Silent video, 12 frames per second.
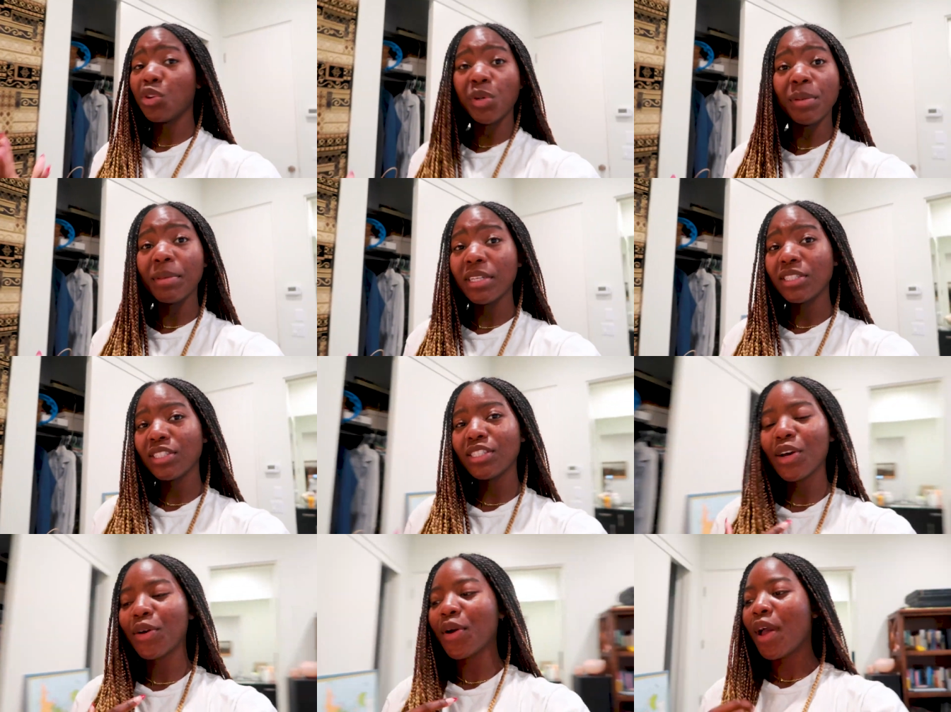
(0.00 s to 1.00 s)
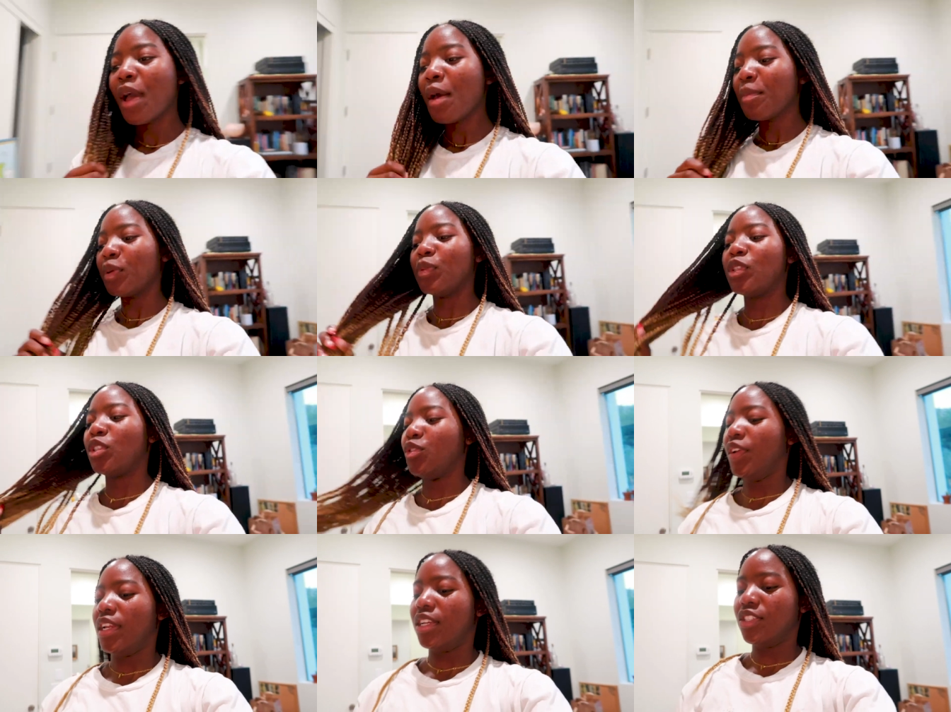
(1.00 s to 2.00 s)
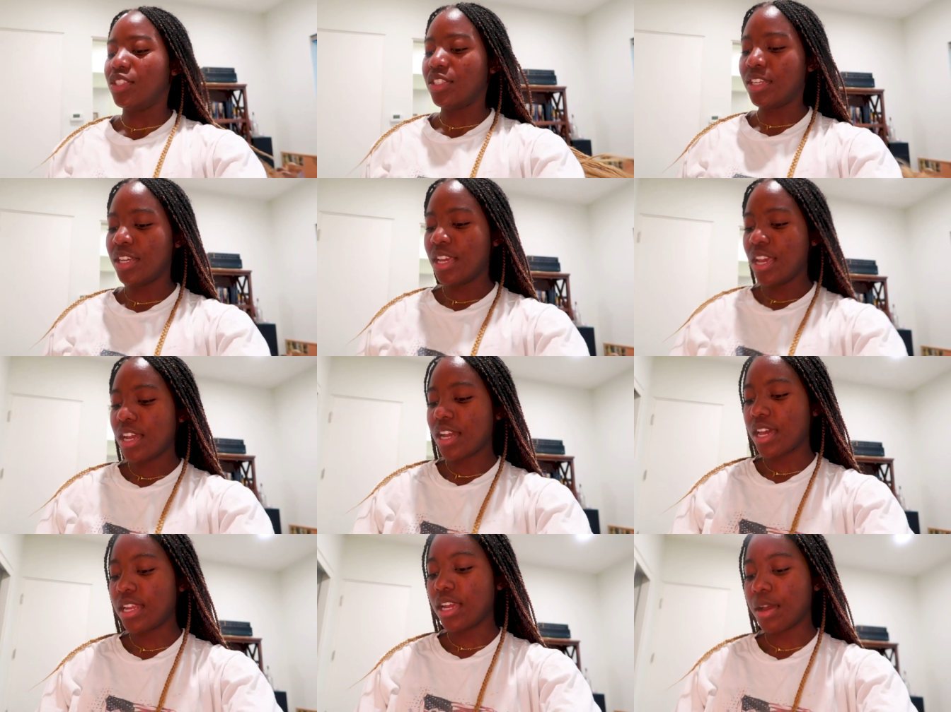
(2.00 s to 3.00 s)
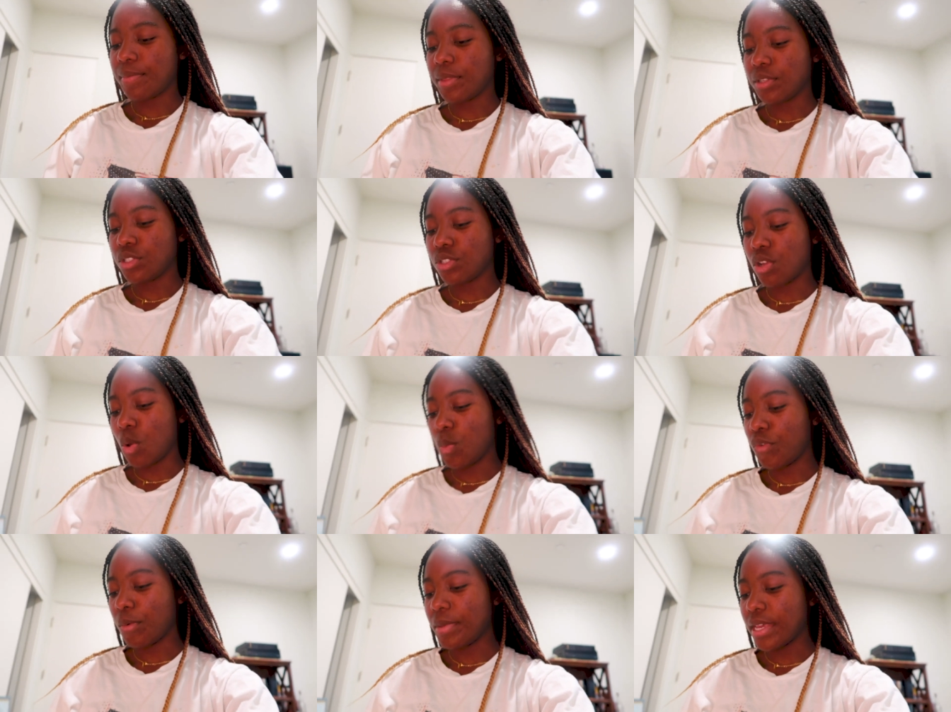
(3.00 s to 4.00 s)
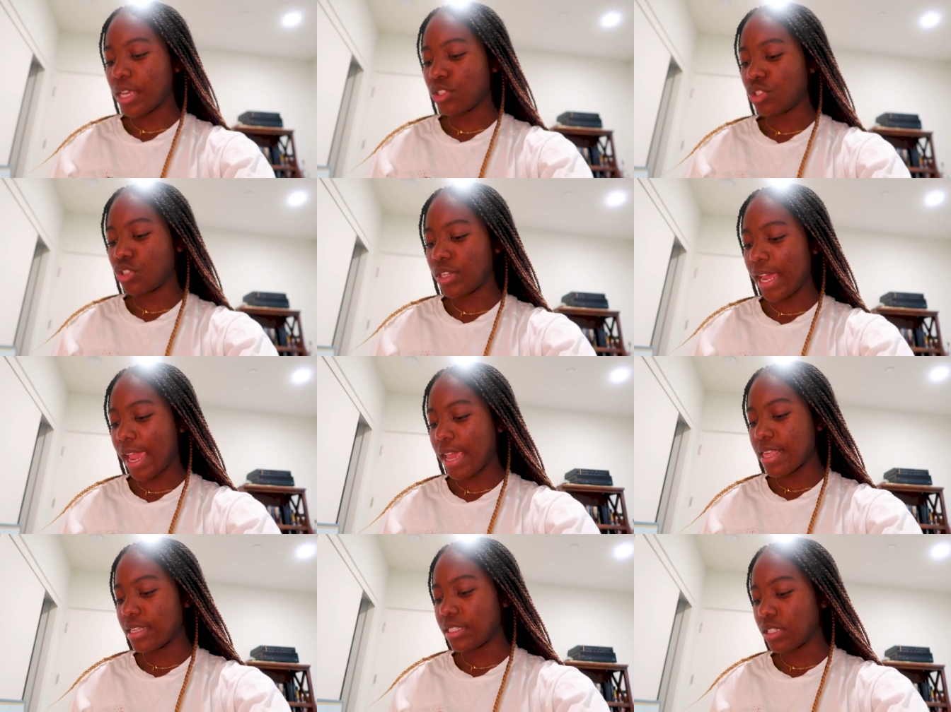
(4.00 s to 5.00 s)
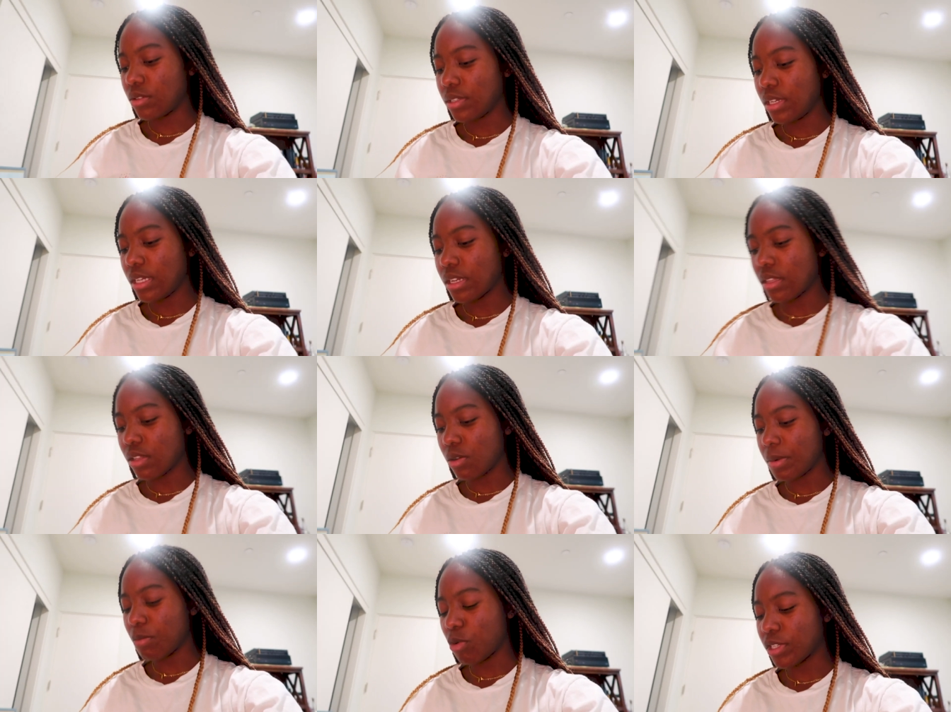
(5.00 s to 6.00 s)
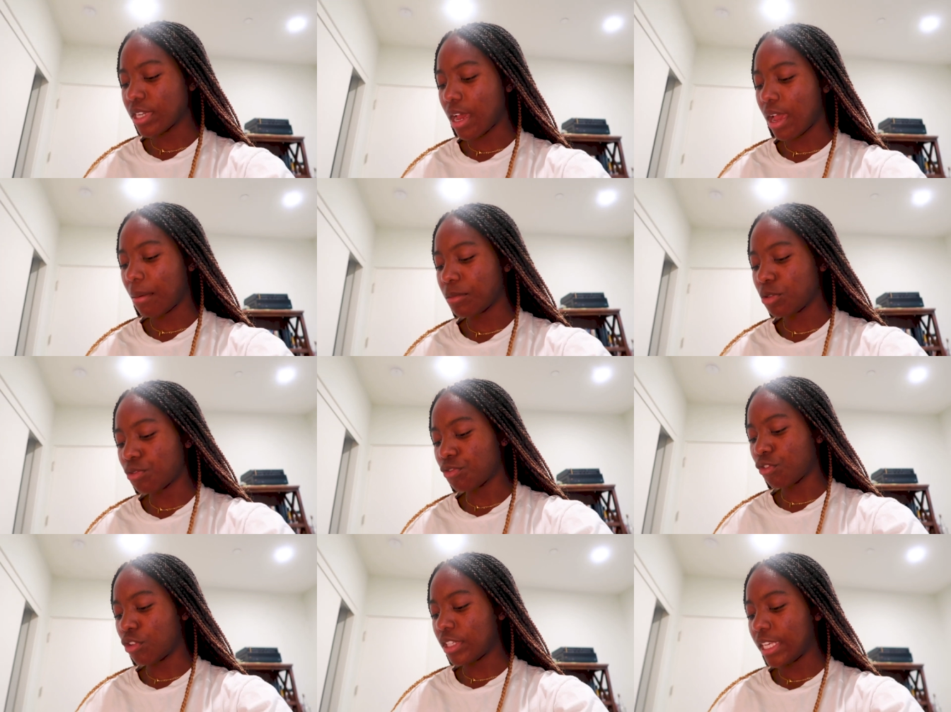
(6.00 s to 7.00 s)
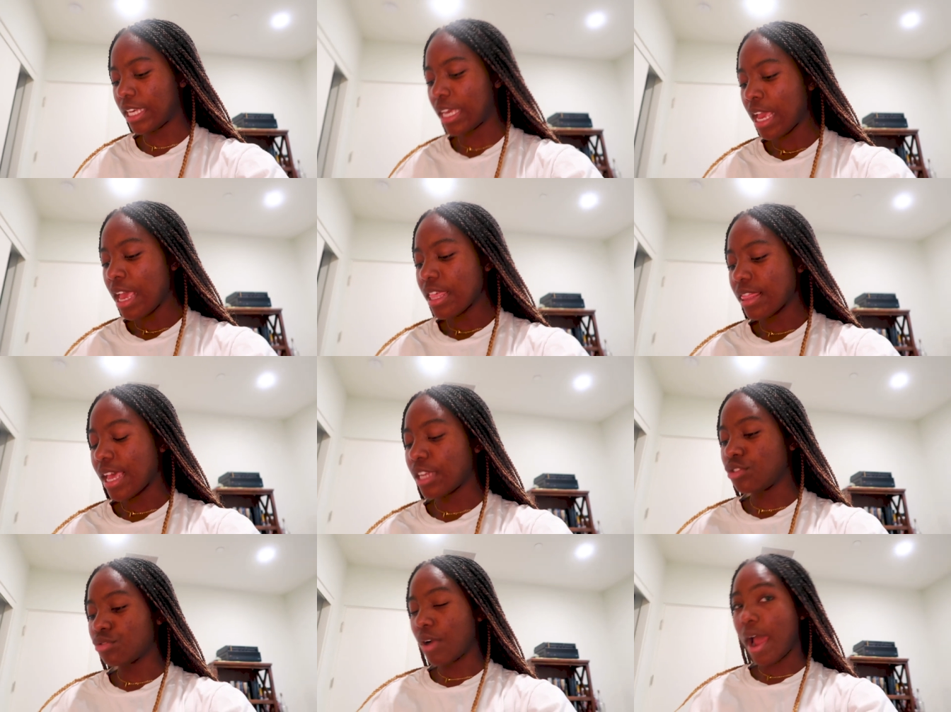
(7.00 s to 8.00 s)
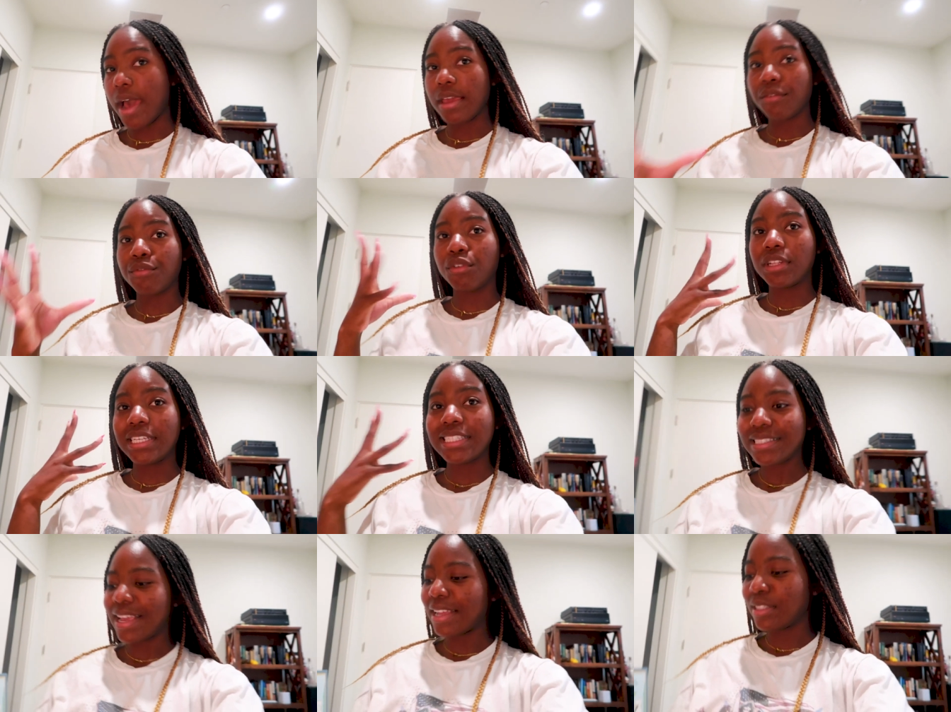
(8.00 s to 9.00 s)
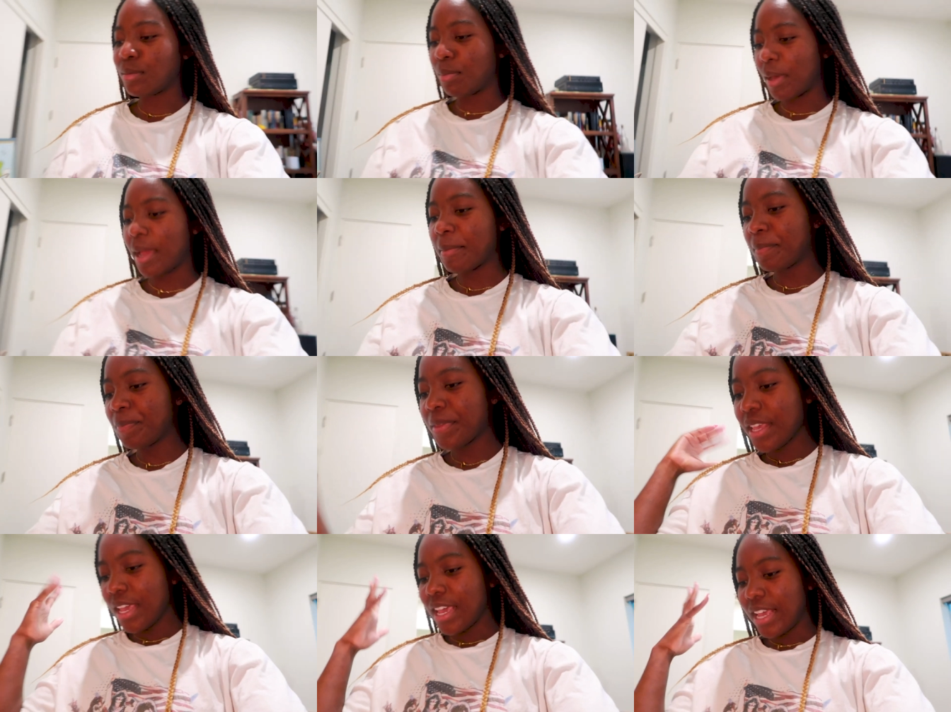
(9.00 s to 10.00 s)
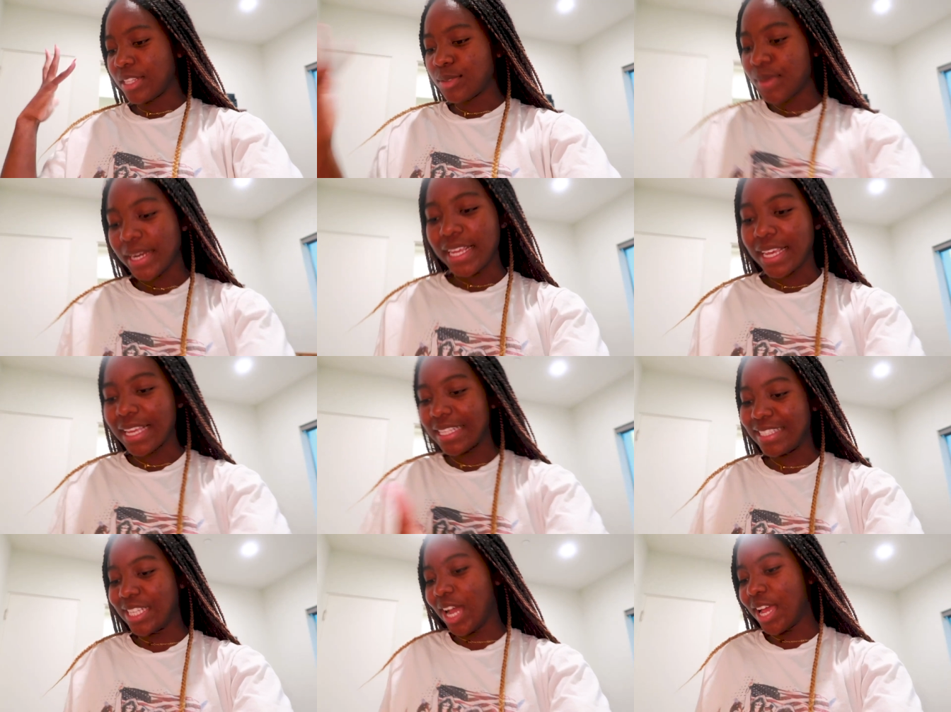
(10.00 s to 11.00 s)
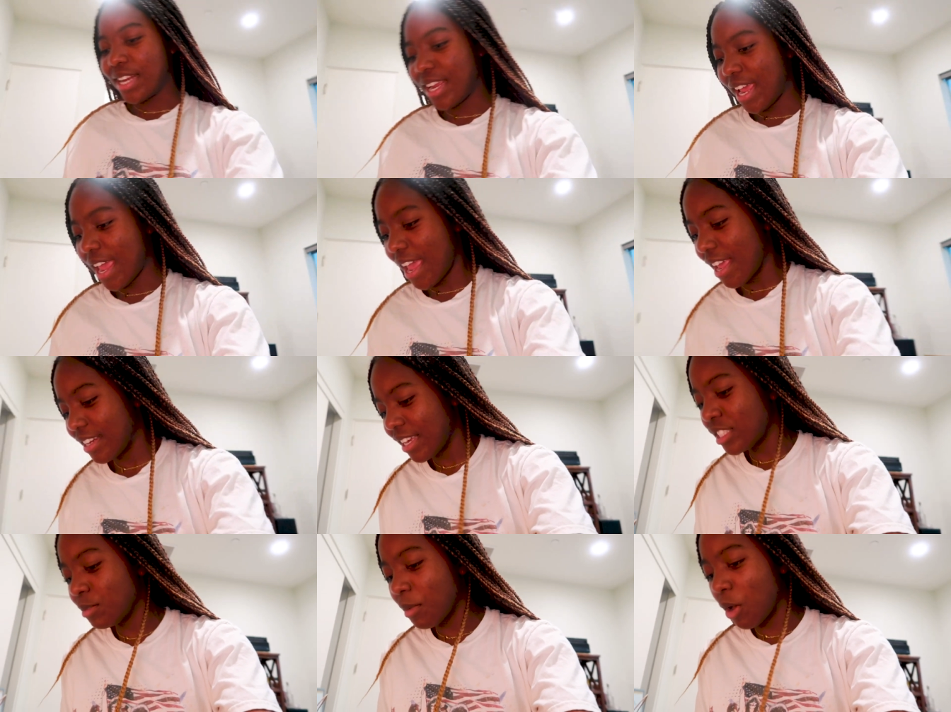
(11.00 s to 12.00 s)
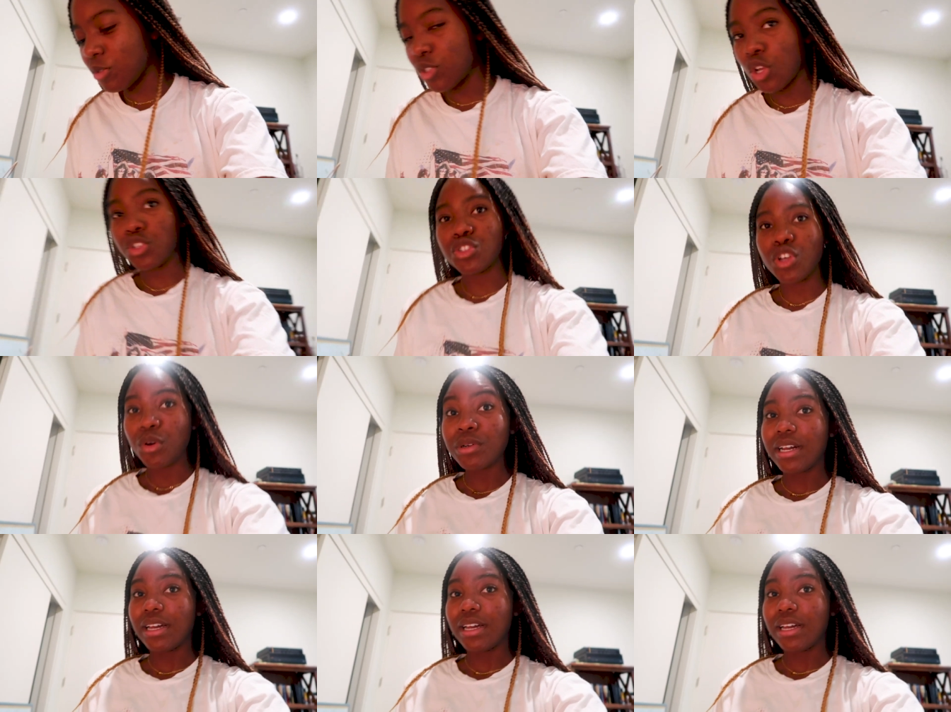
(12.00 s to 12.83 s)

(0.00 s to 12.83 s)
30 minutes or so, but we just finished cutting up the soap from yesterday. They still need a little bit more time to fully like dry and fully set, but it's ready, it's done, and it smells so